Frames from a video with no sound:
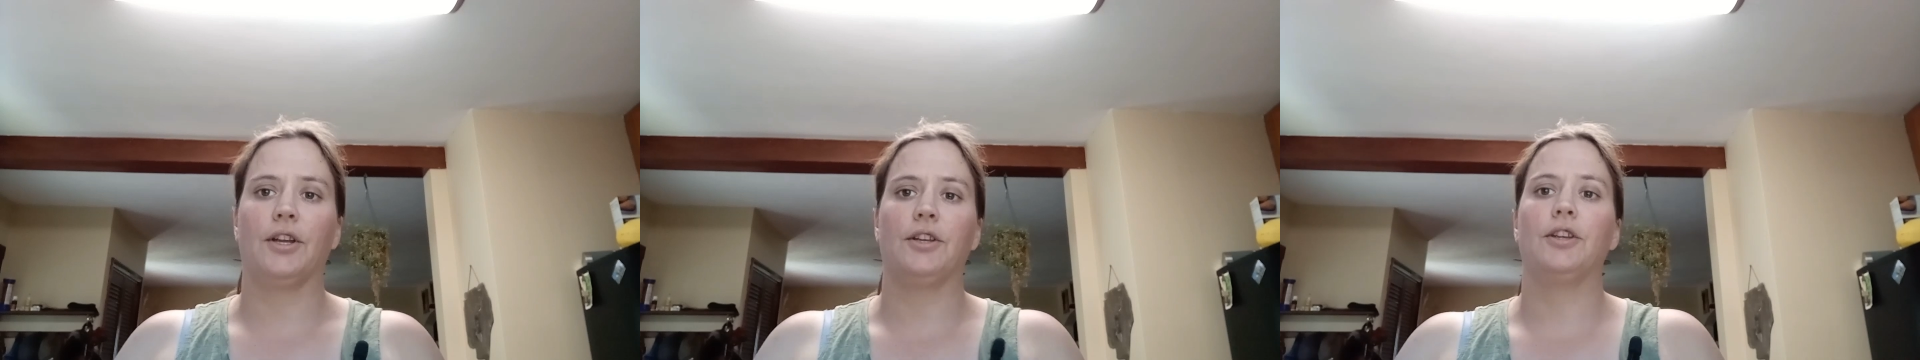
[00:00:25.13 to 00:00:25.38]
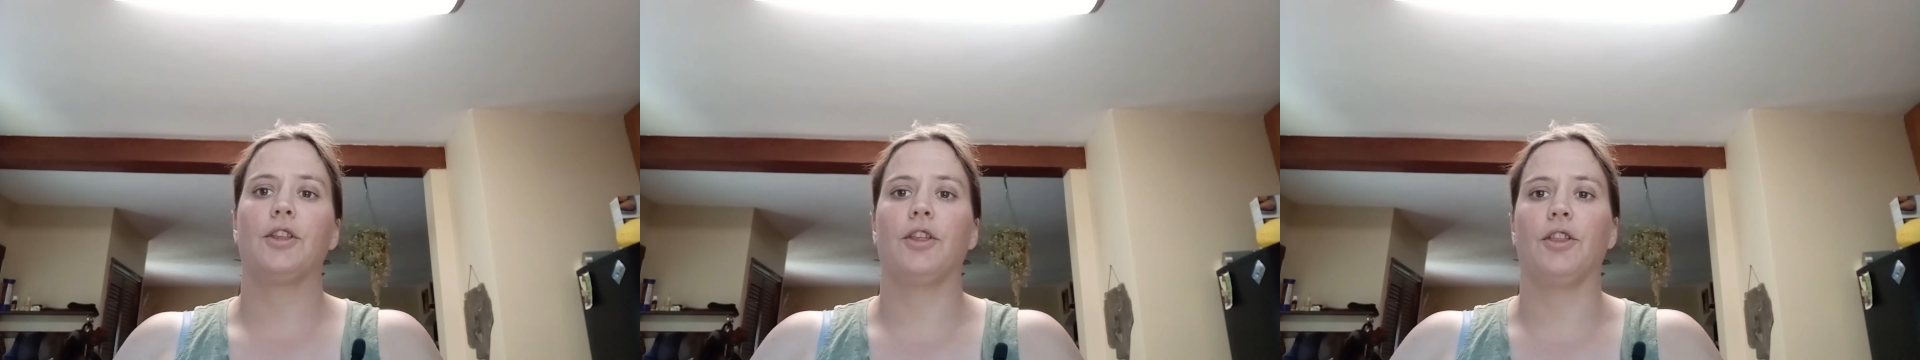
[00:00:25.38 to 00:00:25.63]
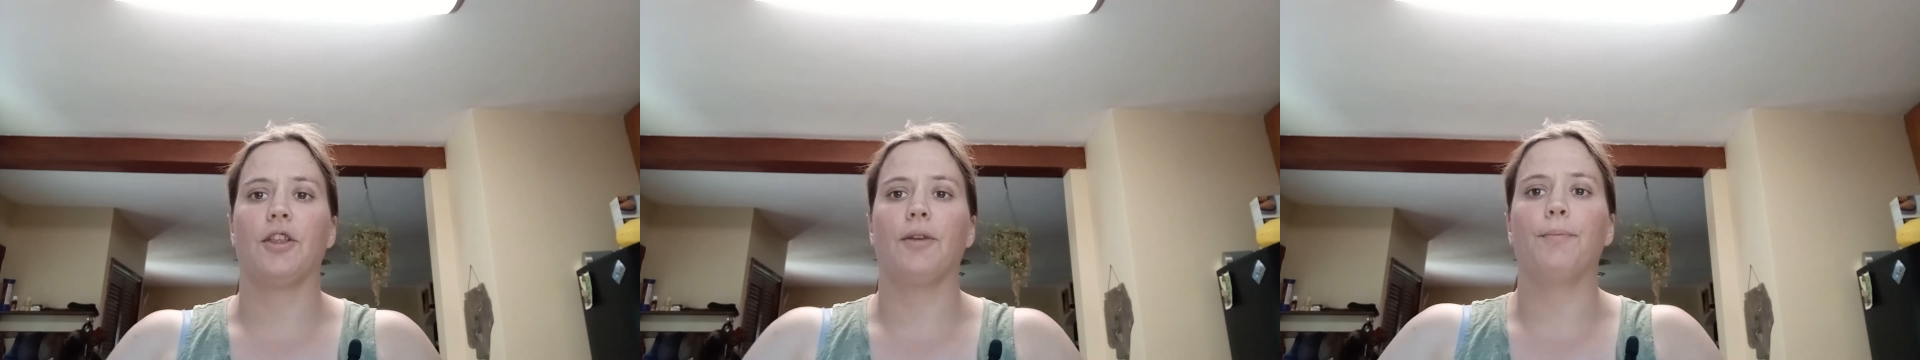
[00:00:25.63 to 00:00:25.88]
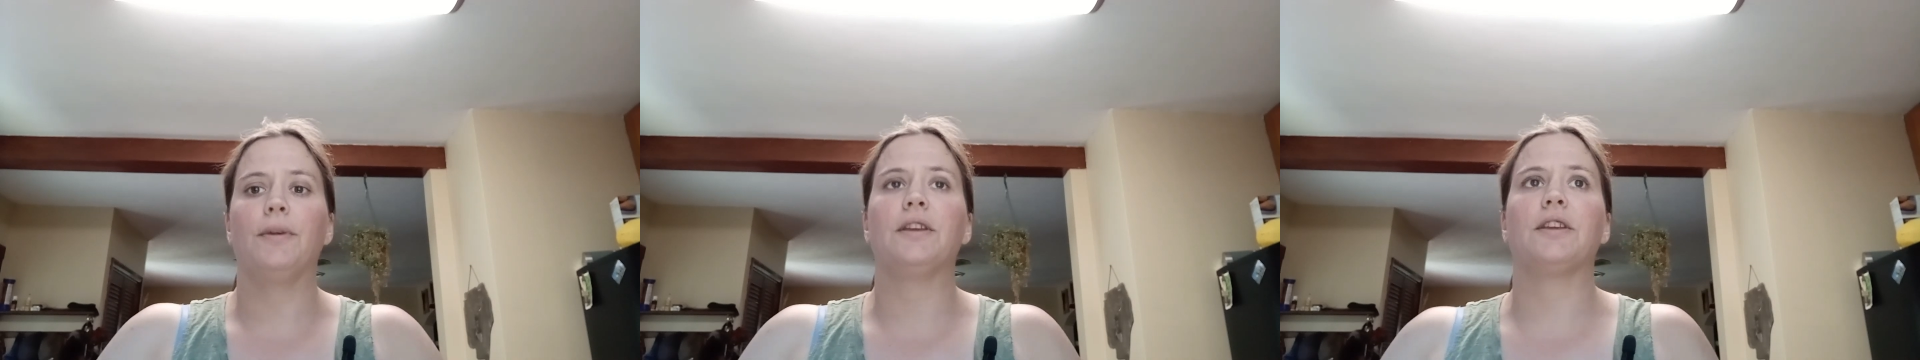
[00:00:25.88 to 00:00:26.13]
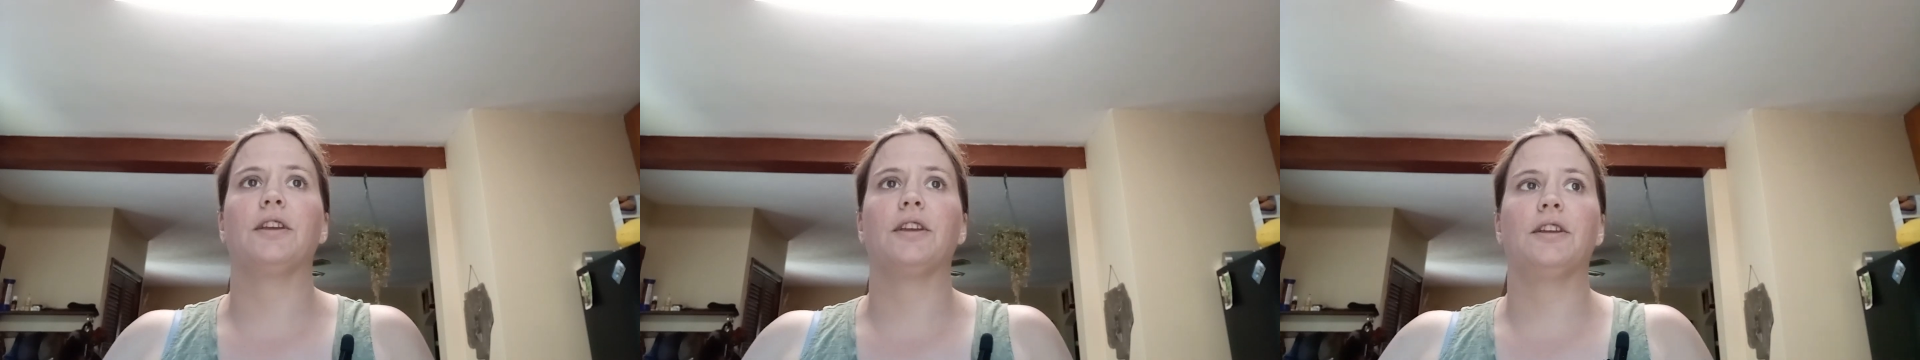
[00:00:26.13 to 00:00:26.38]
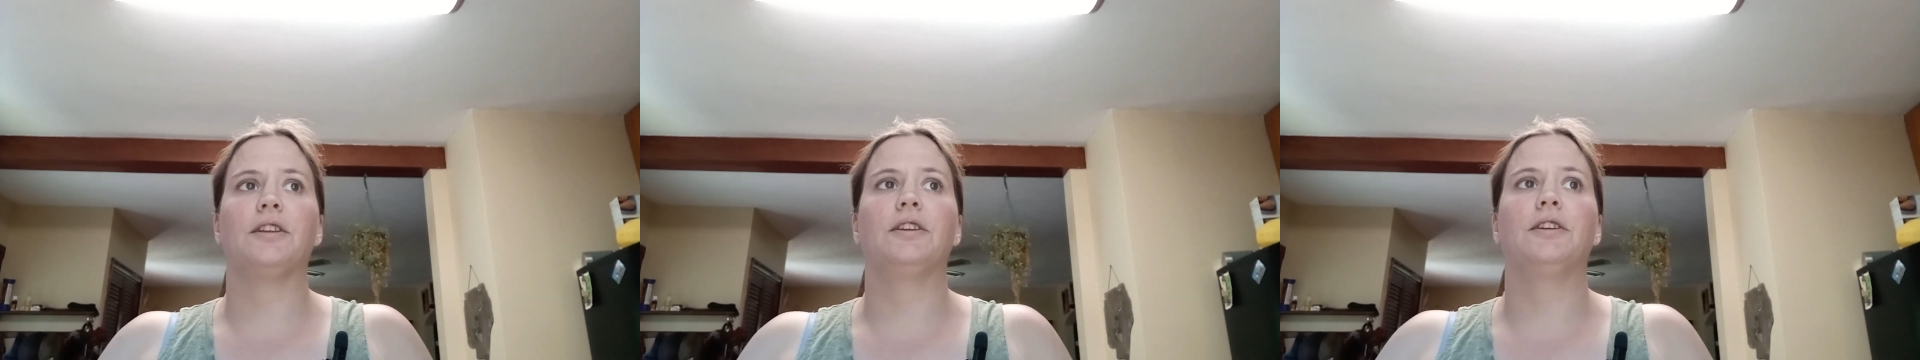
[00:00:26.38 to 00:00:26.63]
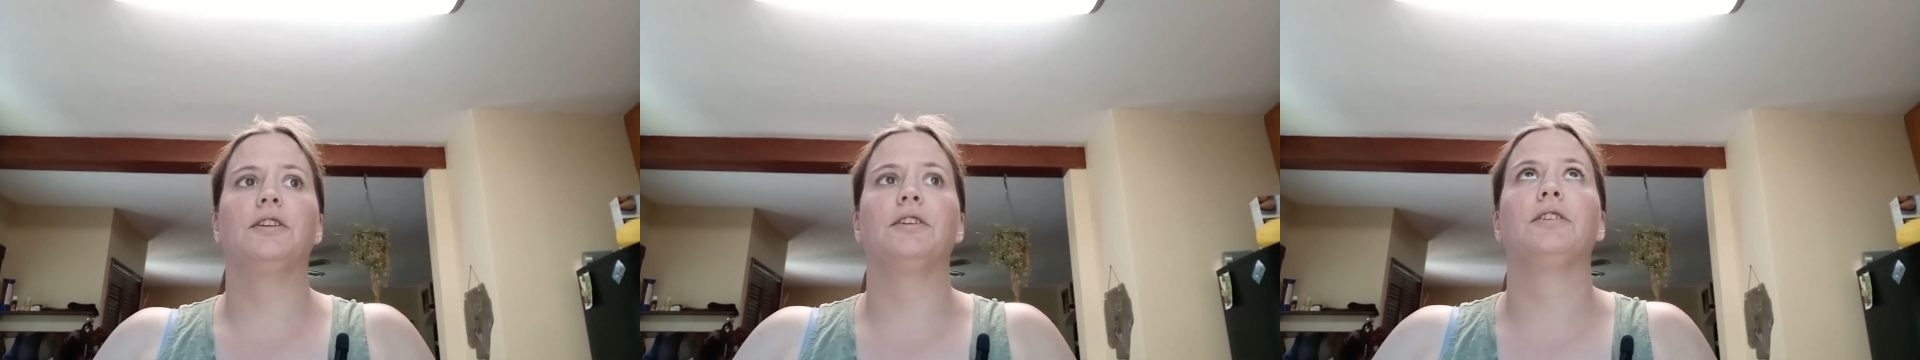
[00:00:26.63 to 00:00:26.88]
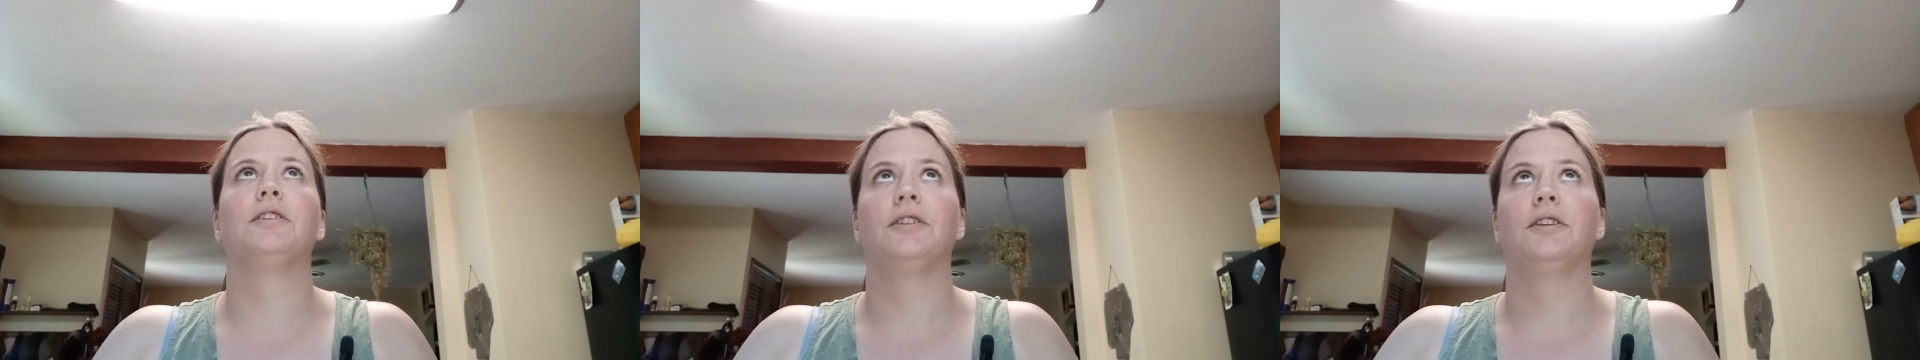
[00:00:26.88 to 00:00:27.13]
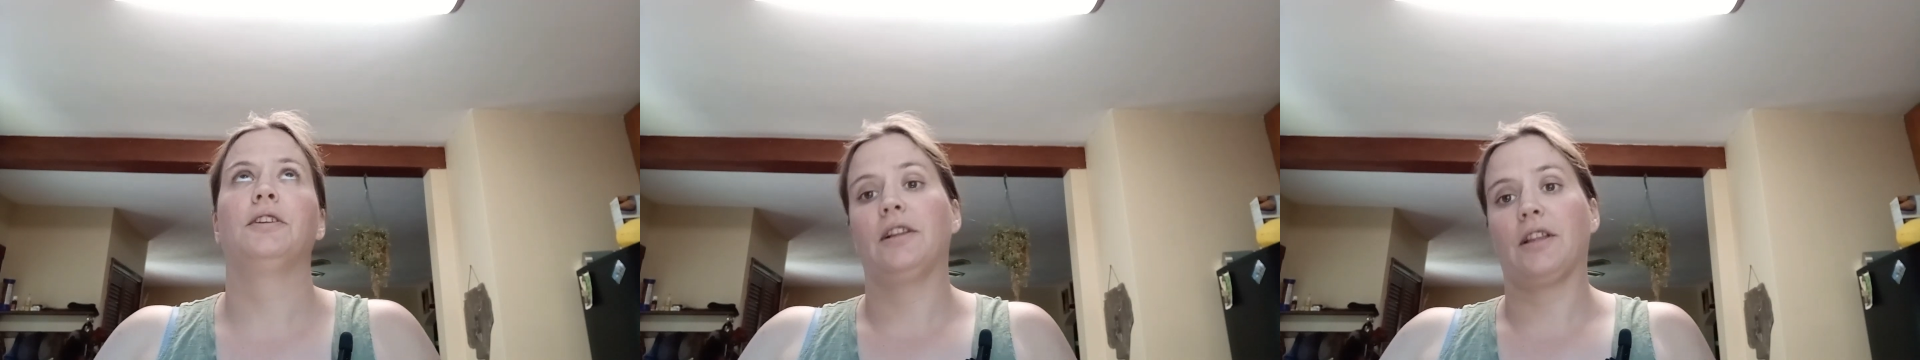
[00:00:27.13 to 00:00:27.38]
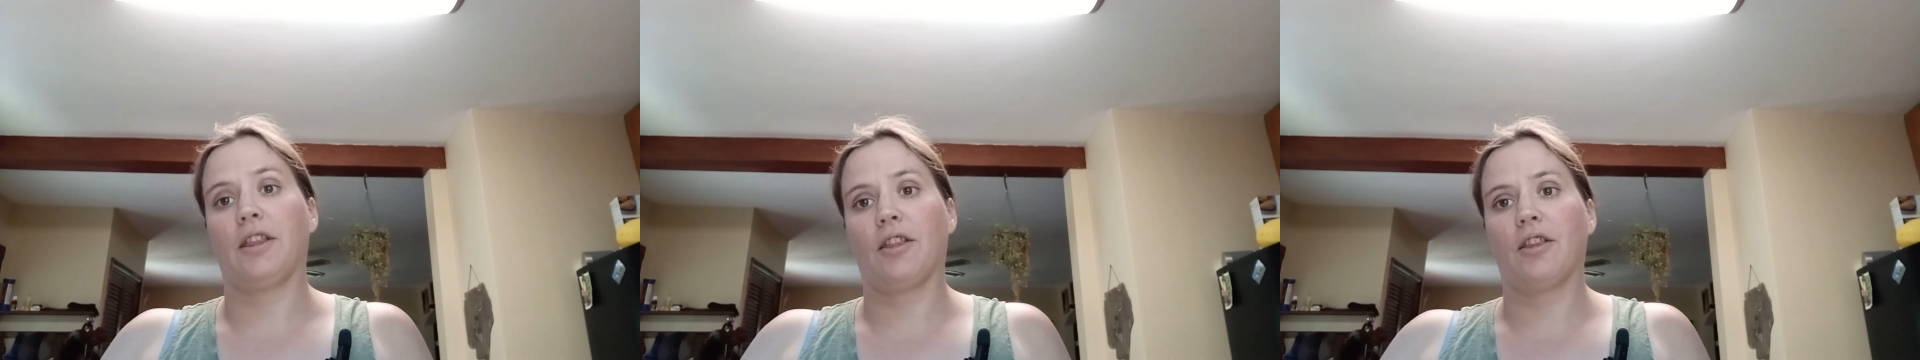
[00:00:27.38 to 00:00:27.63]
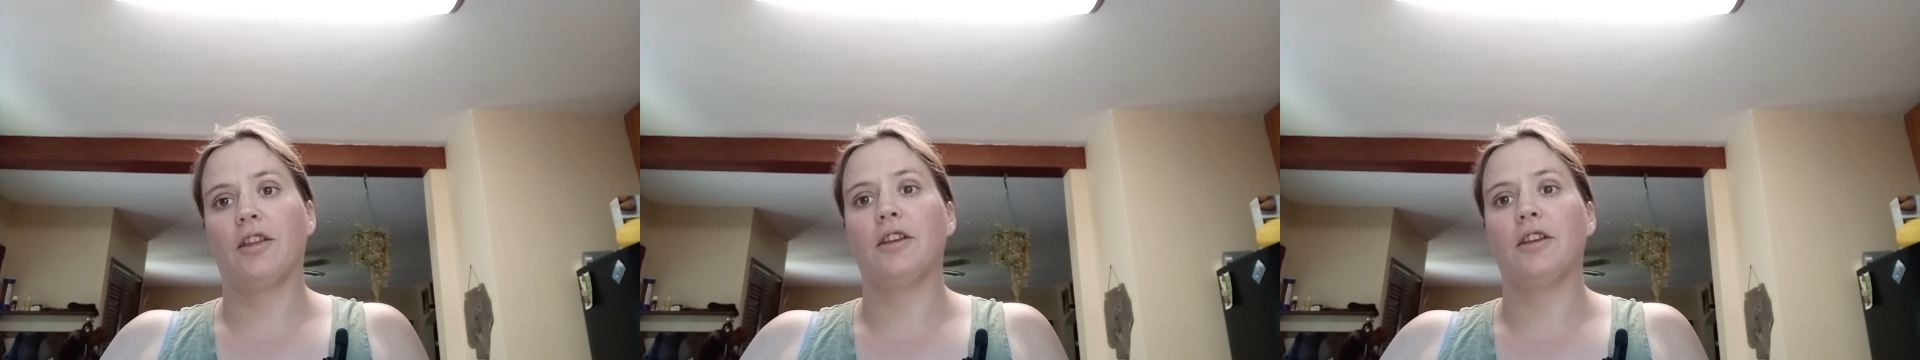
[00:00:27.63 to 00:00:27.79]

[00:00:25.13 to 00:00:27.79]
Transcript: figured since I'm making it, let's